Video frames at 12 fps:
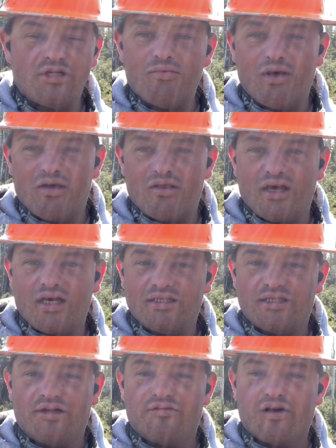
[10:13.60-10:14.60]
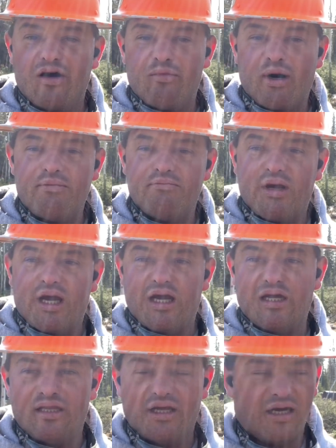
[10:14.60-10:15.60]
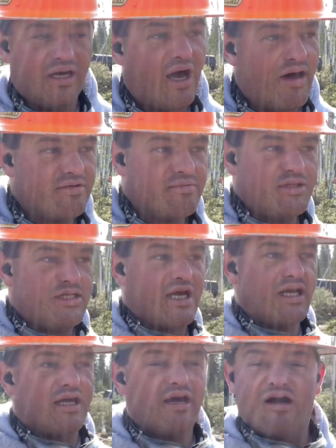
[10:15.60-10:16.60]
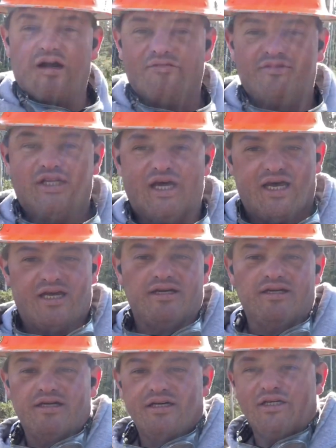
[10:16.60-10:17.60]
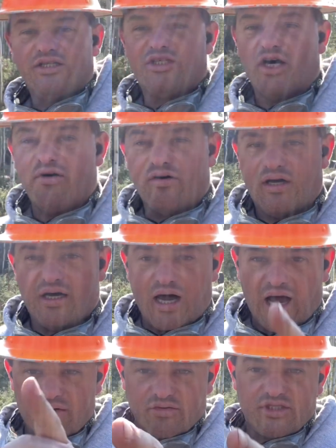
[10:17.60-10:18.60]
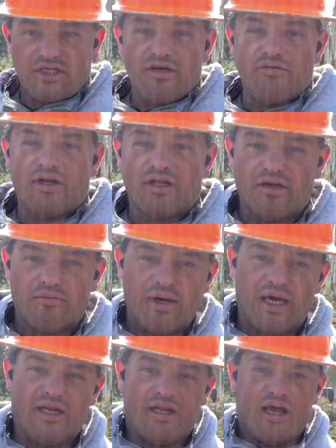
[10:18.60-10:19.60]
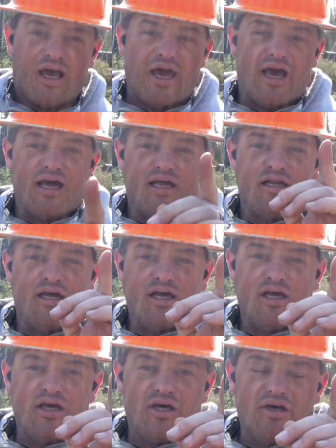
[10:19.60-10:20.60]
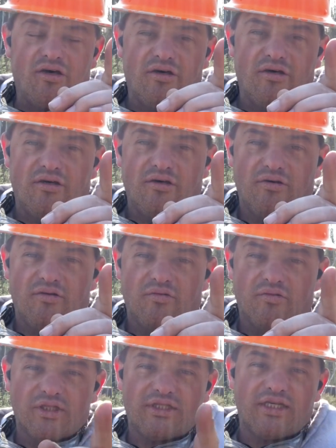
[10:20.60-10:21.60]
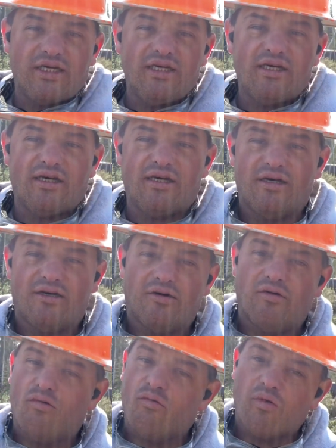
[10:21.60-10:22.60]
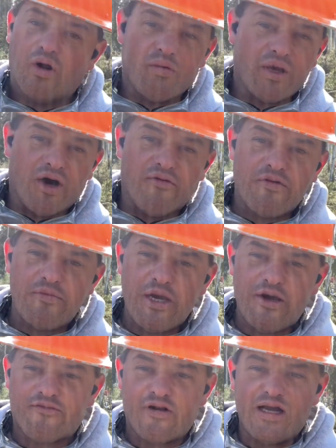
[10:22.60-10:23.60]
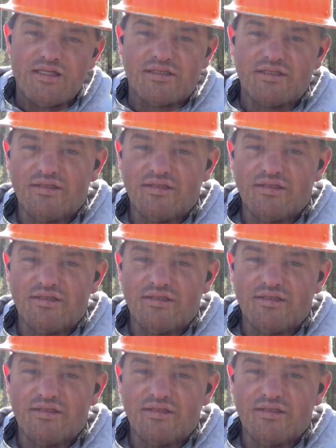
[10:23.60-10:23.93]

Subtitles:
other things that have come up and that have to be taken care of today. So, I will see you in a little bit, and we'll see where we go from here, friends.